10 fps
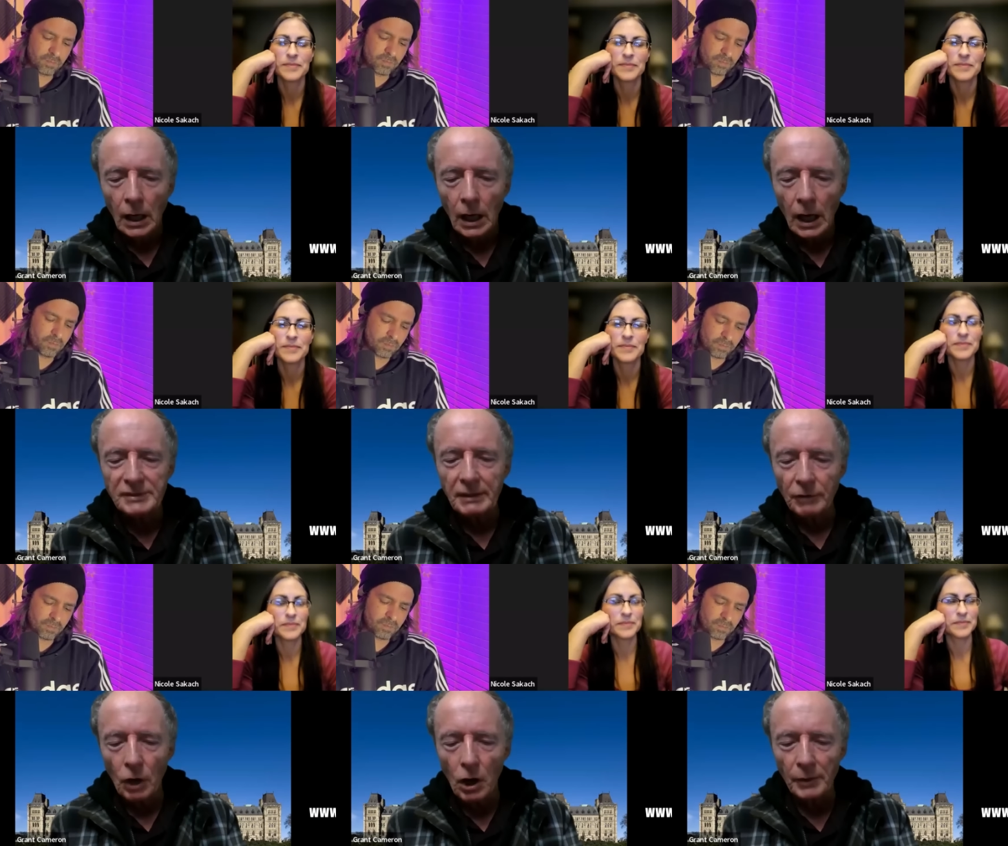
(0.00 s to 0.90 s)
Speaker 1: Uh, he was given
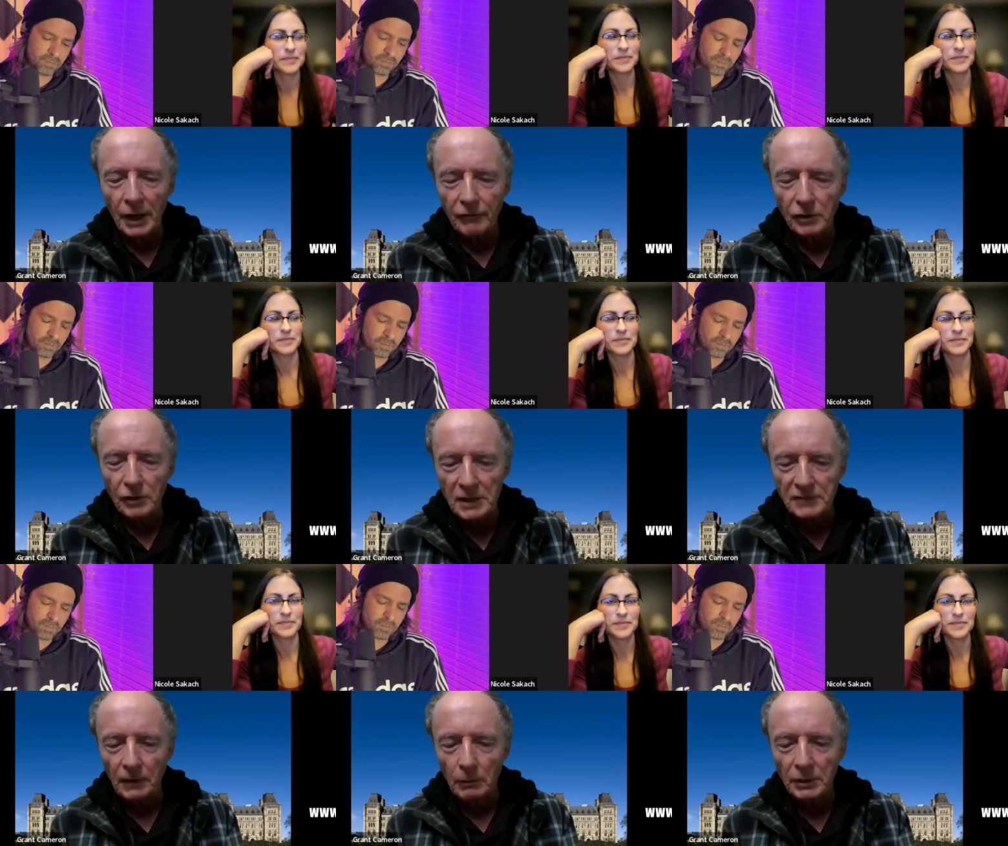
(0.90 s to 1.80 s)
the Holloman Air Force Base
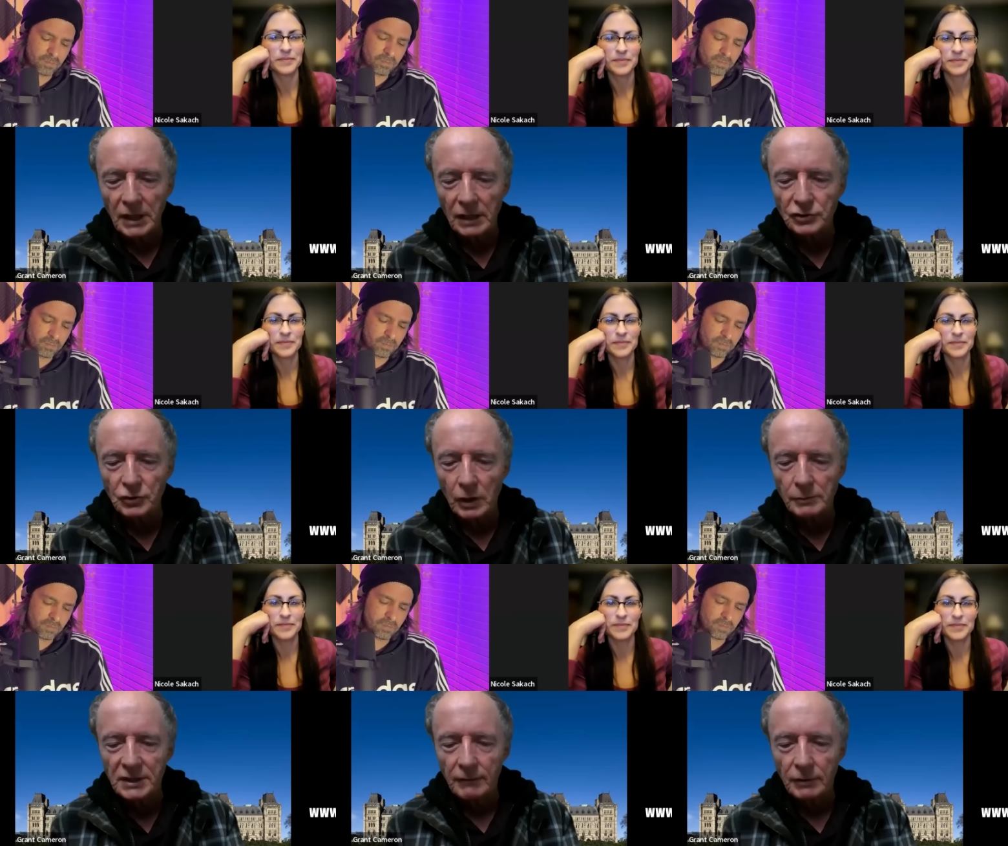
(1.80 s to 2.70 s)
film, but the other story he
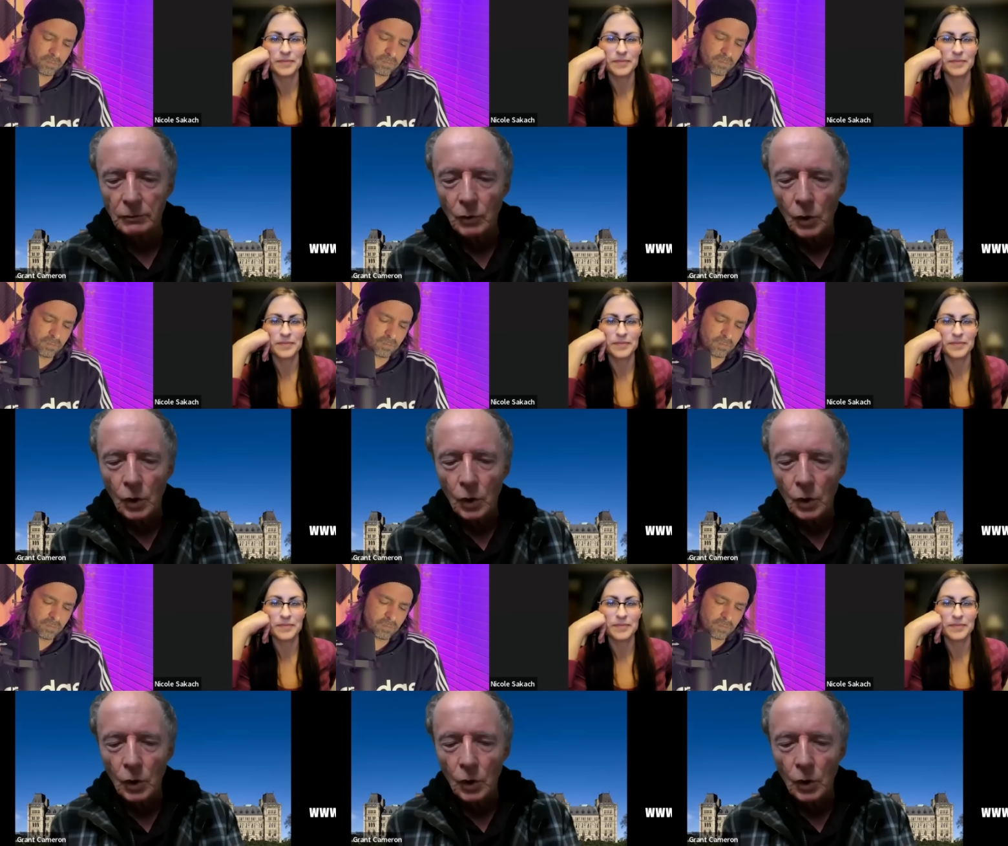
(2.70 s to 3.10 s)
was given